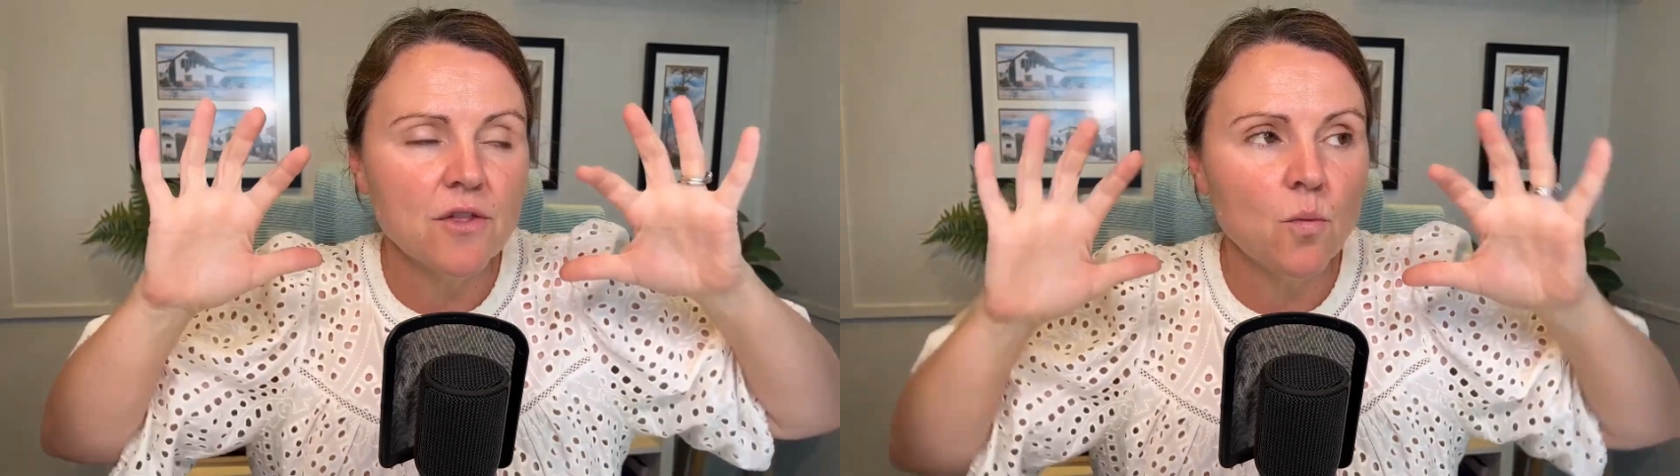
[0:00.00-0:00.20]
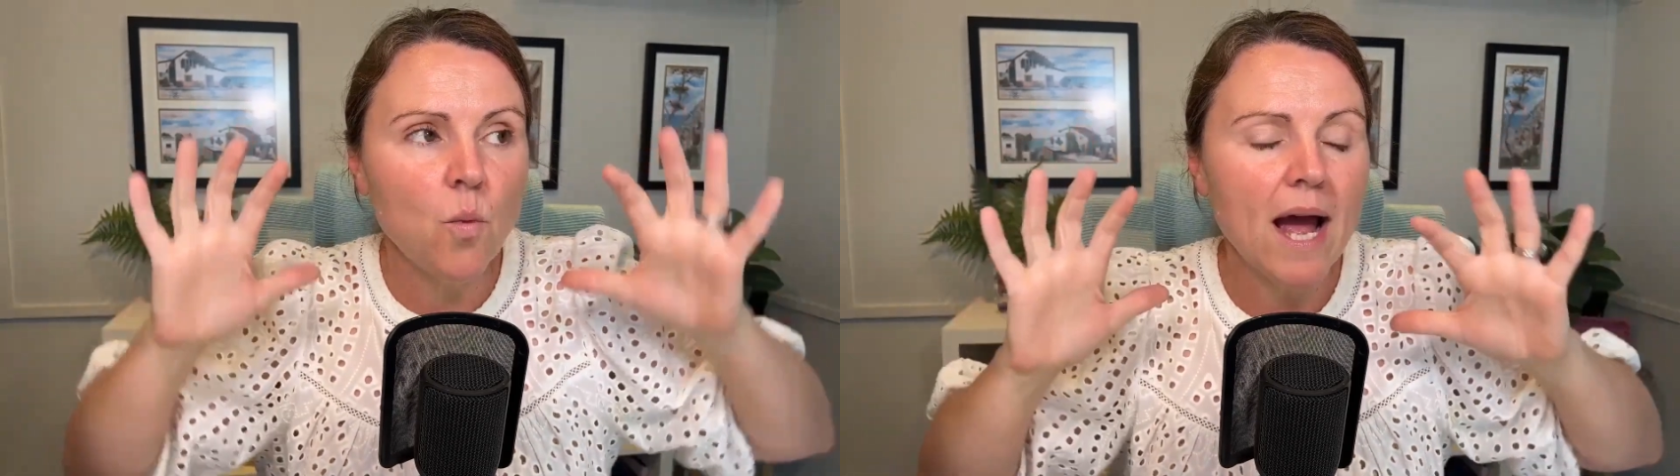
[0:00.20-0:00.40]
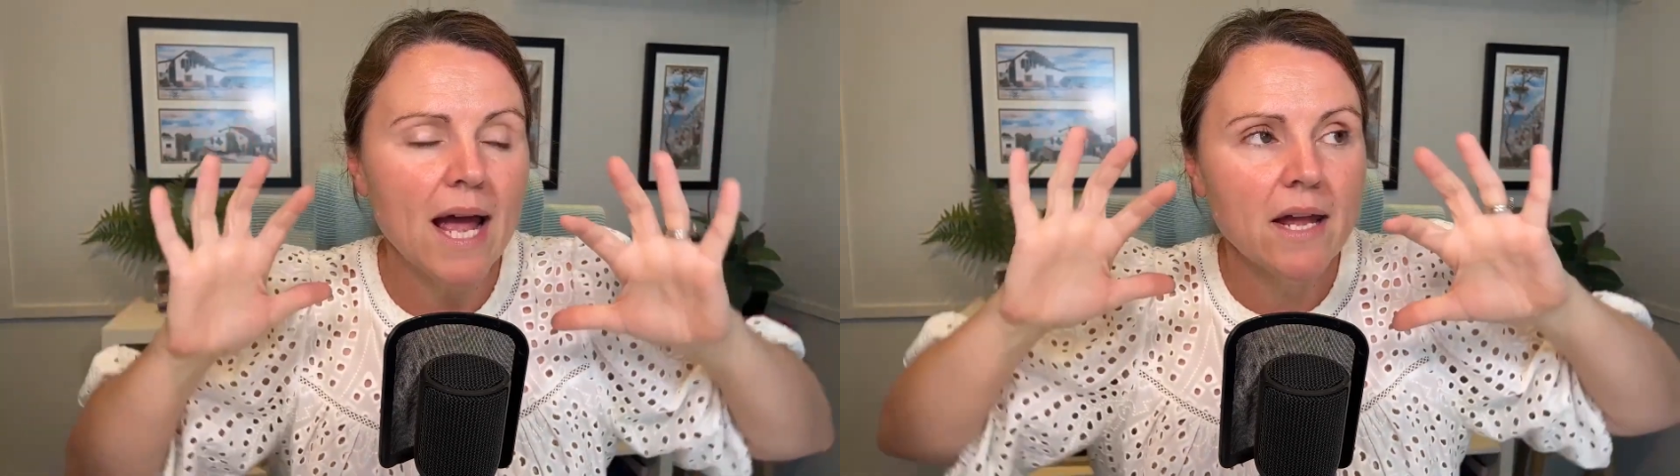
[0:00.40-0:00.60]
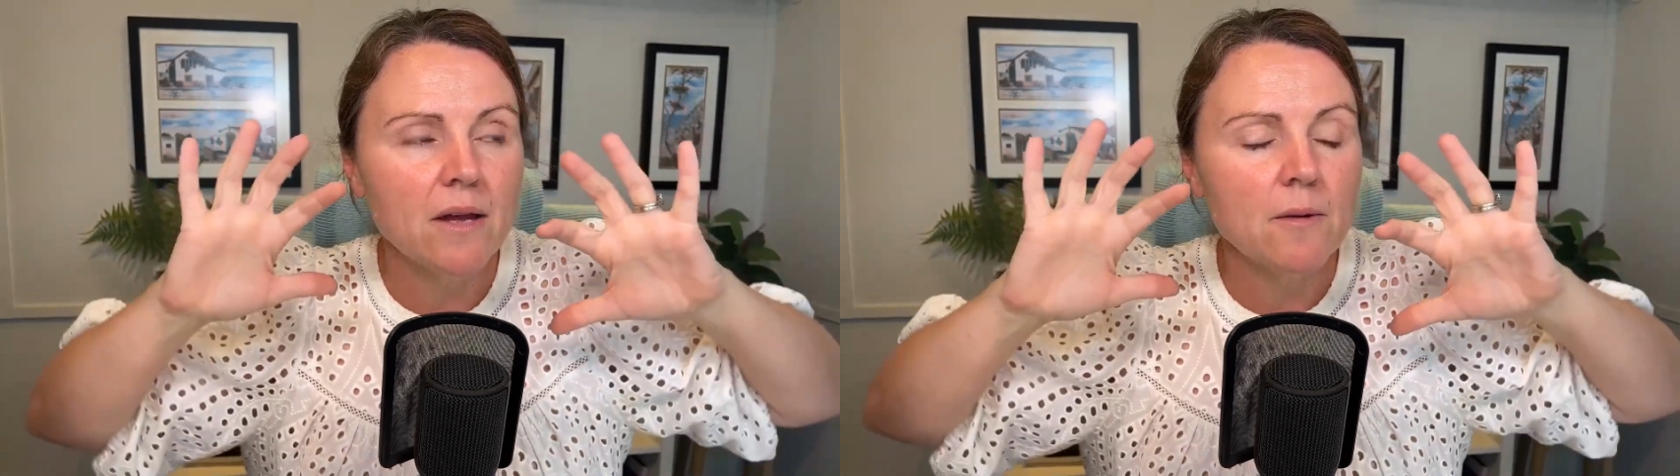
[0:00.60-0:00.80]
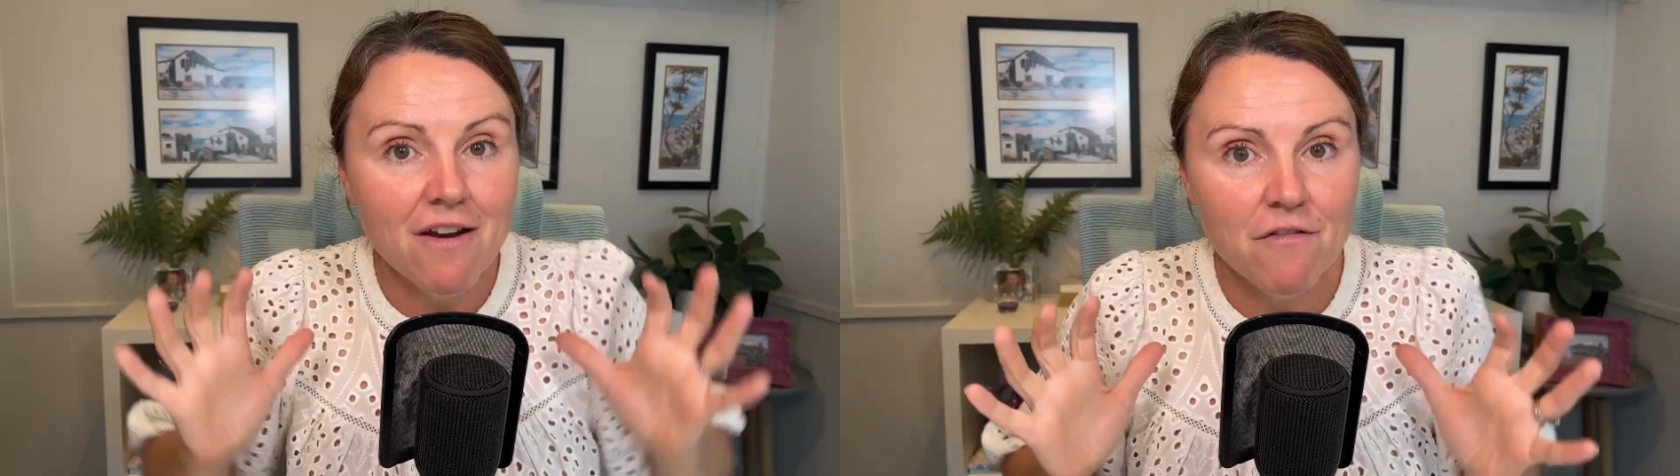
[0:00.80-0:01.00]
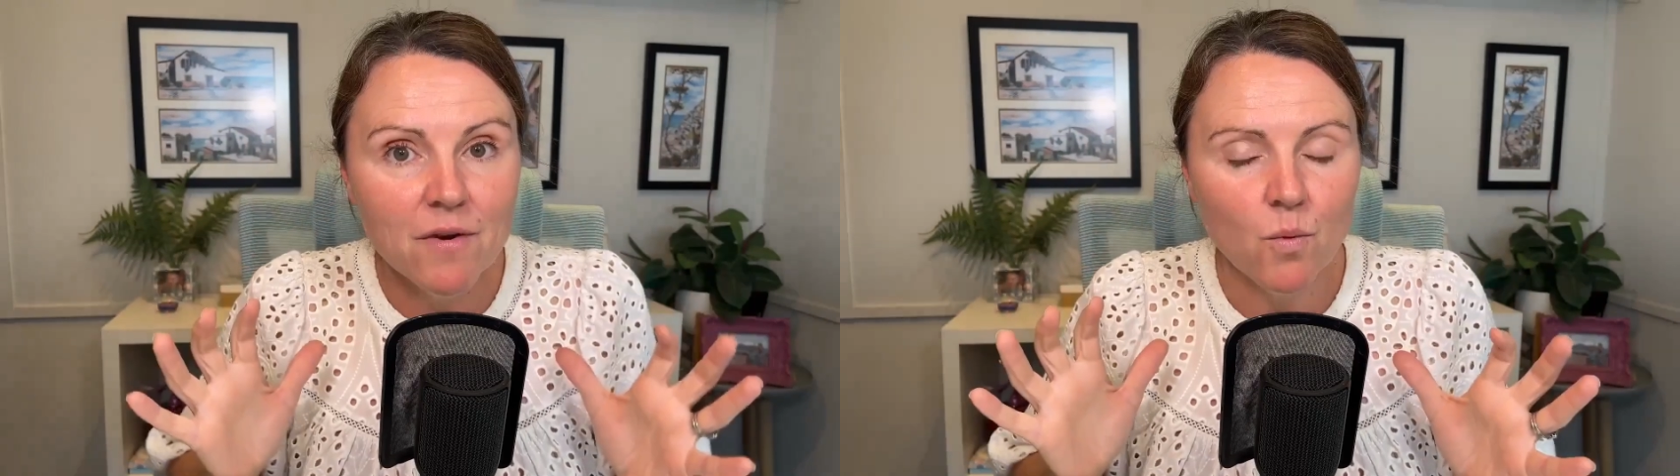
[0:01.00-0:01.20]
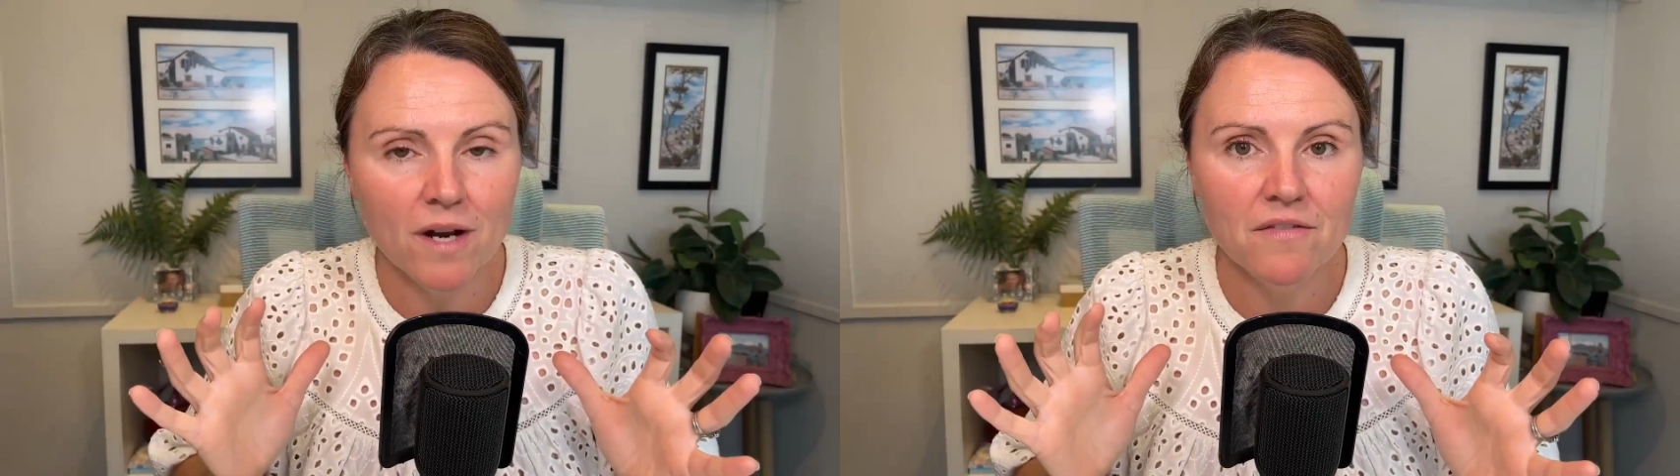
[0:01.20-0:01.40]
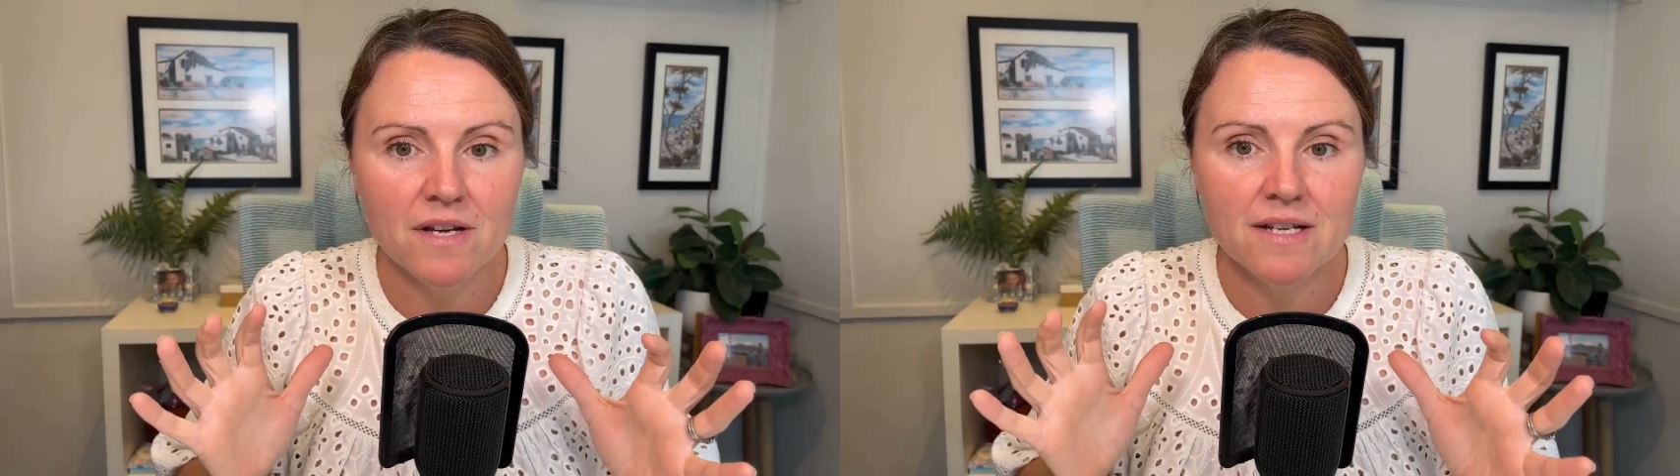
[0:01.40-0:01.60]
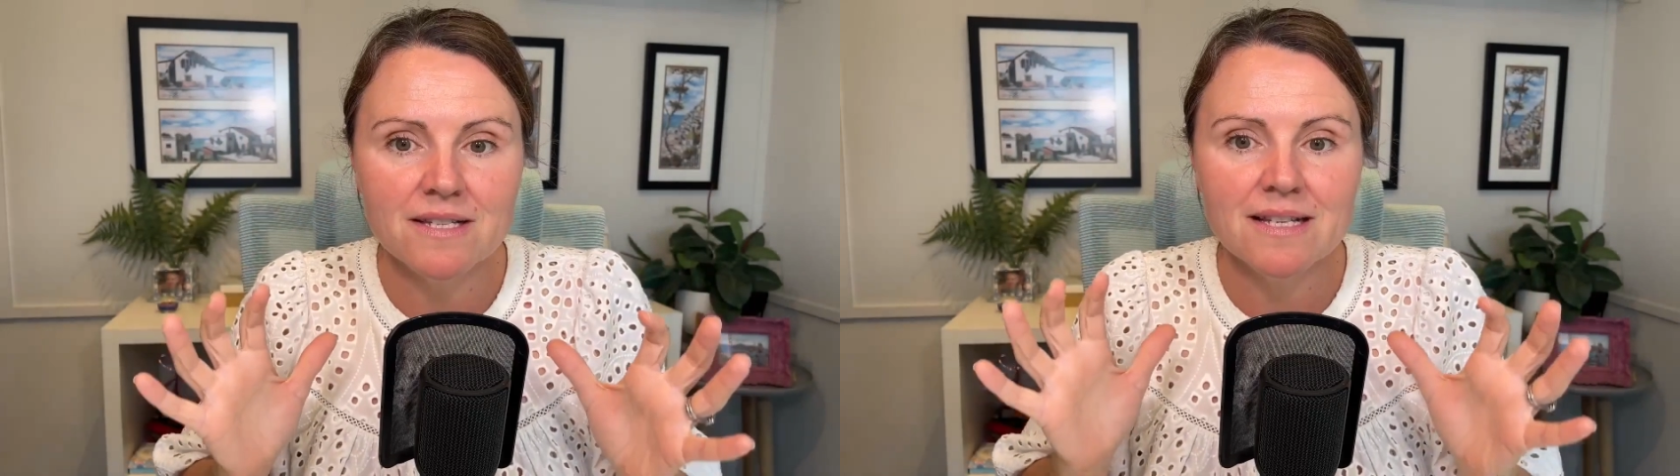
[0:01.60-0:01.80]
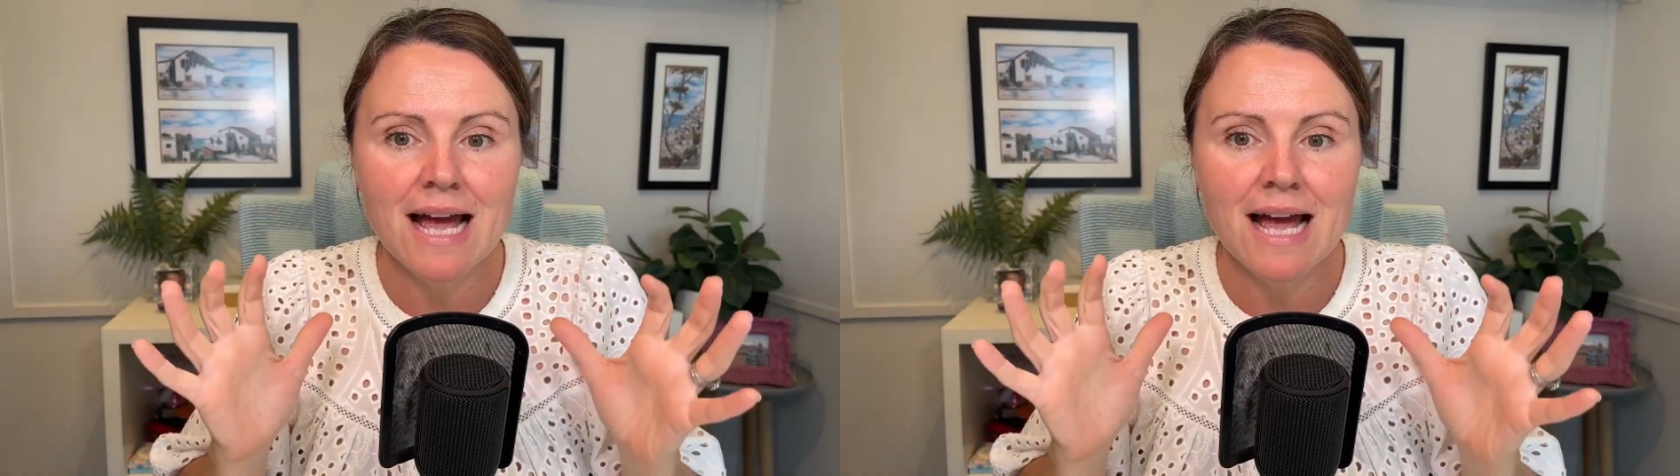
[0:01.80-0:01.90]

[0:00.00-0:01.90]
the way every one of us